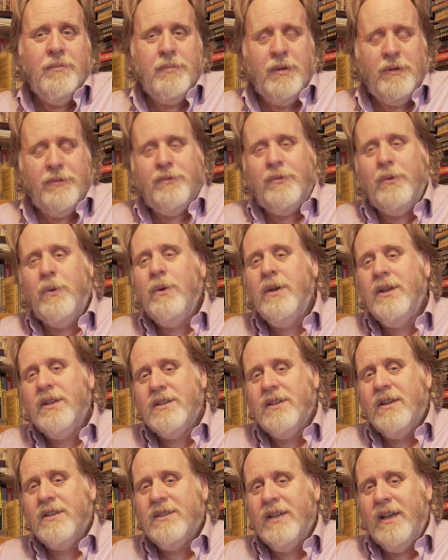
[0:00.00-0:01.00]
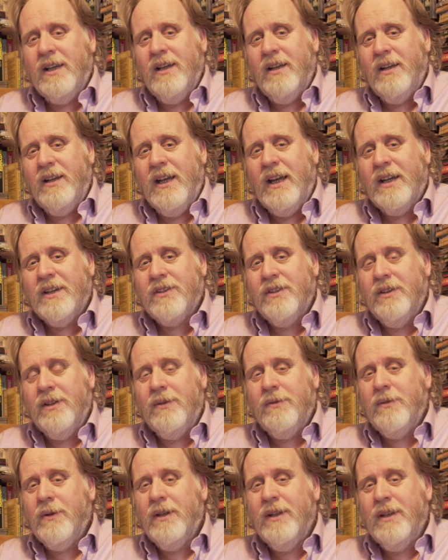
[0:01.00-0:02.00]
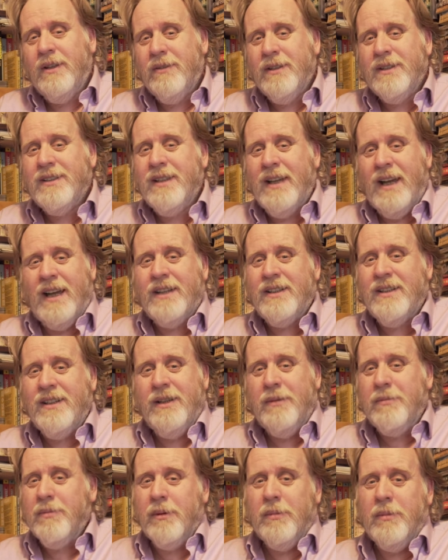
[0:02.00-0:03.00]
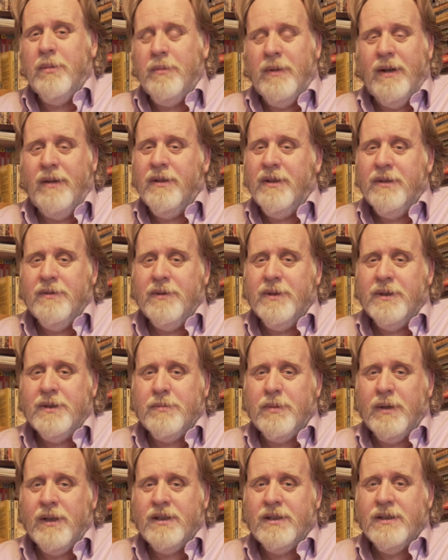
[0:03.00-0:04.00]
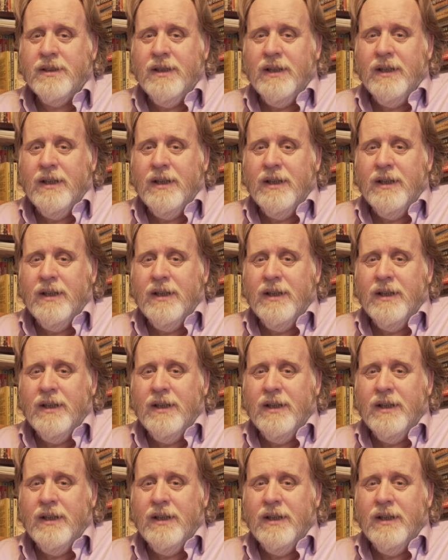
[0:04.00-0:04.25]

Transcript: before you start taking any action, and you find there isn't actually a problem there in the first place.